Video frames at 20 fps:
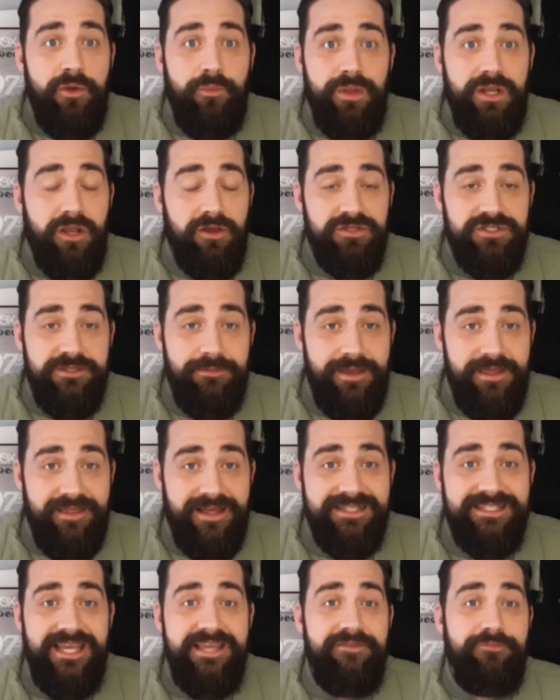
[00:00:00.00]
We lost a bit
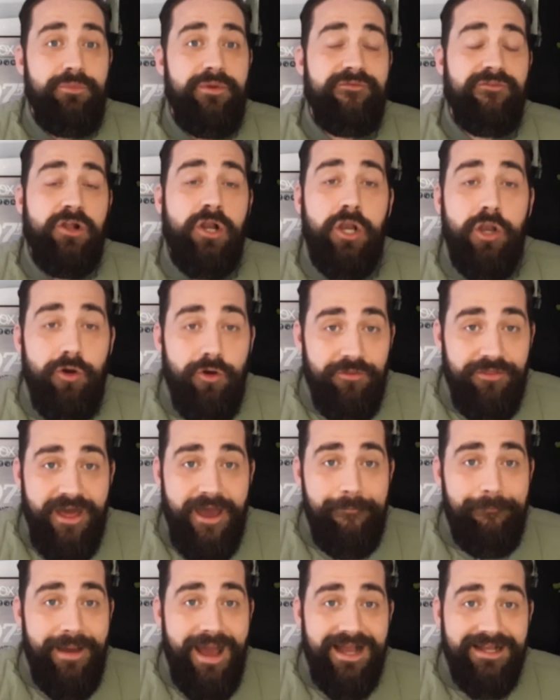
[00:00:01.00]
that day. We've clawed
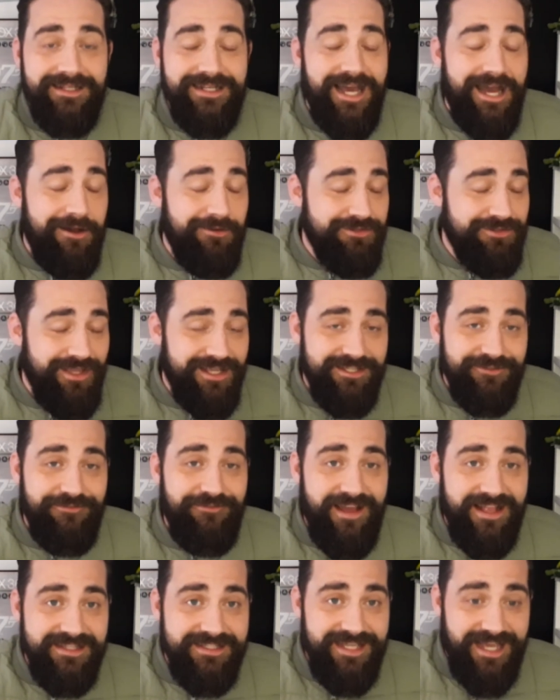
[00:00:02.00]
that back now, so that's
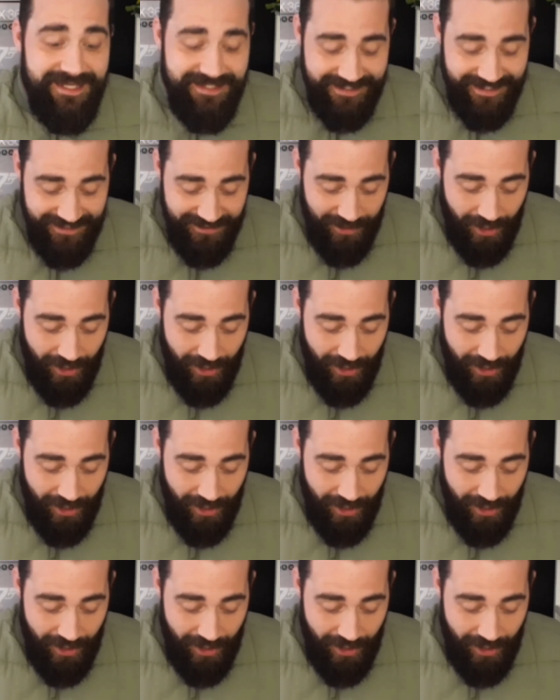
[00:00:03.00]
fantastic.